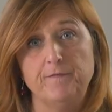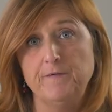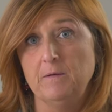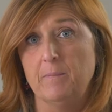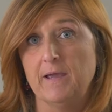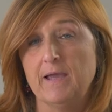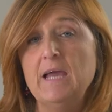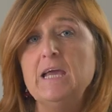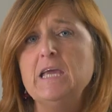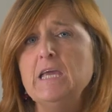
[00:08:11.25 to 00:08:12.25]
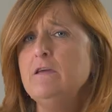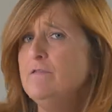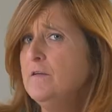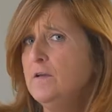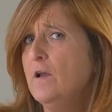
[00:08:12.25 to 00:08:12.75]
feedback,
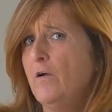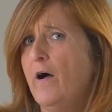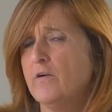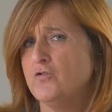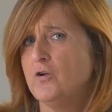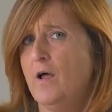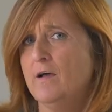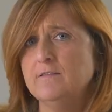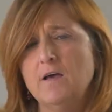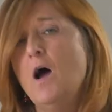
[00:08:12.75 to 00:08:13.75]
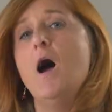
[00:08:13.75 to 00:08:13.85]
even in a large class,